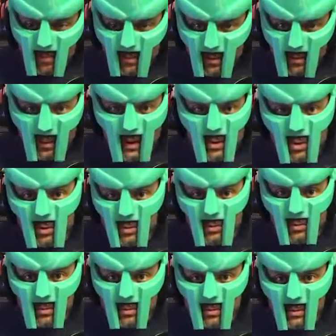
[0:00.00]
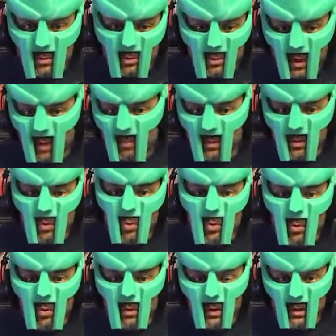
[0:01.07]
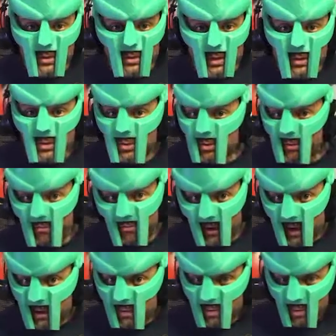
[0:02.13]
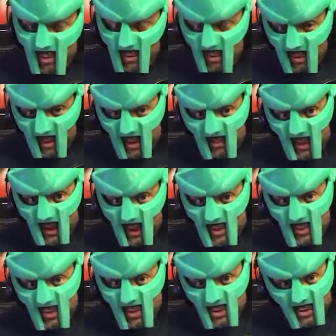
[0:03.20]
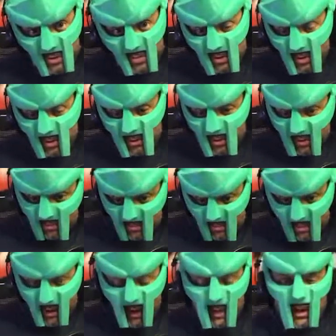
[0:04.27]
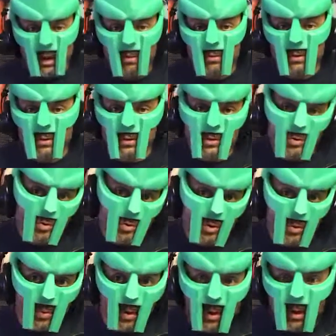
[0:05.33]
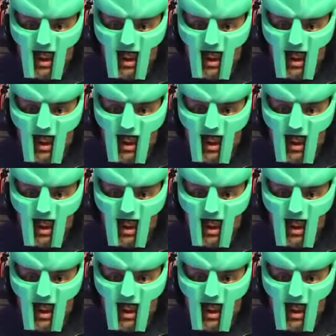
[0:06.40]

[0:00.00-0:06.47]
They could, you type in Google, they could send you to a fake Google page where you just, they're tracking everything that you do.